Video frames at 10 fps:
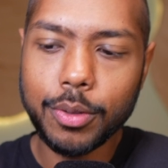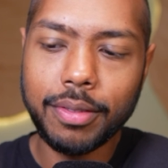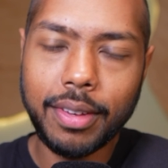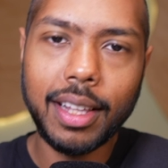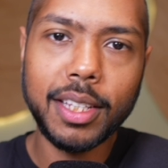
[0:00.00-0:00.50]
or
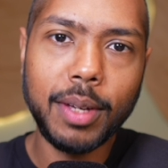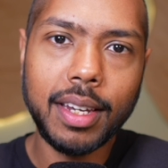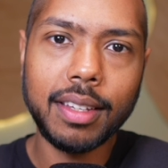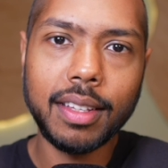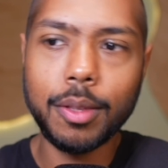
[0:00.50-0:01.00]

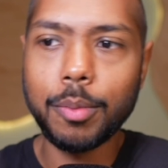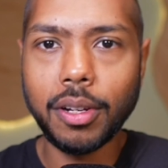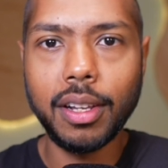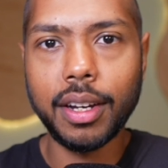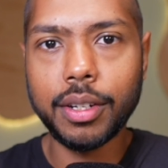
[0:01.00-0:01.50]
evaluating that the
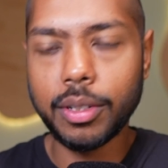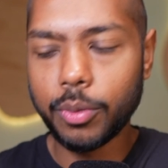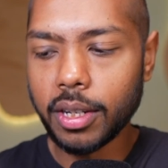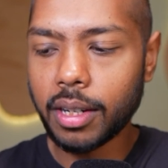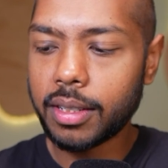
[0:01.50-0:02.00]
model actually
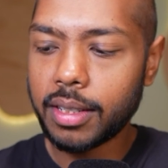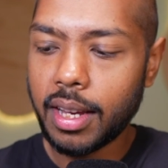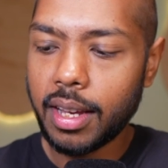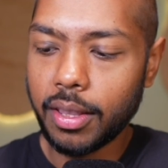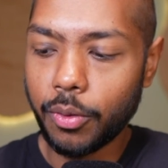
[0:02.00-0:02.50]
works
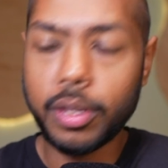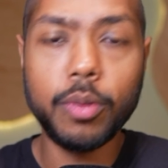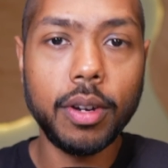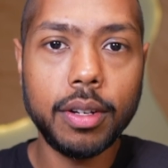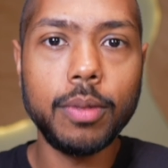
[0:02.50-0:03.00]
the way
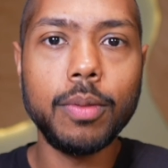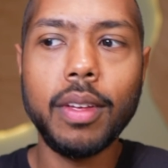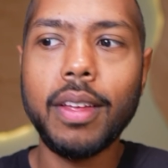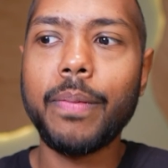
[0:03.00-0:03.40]
you want it to.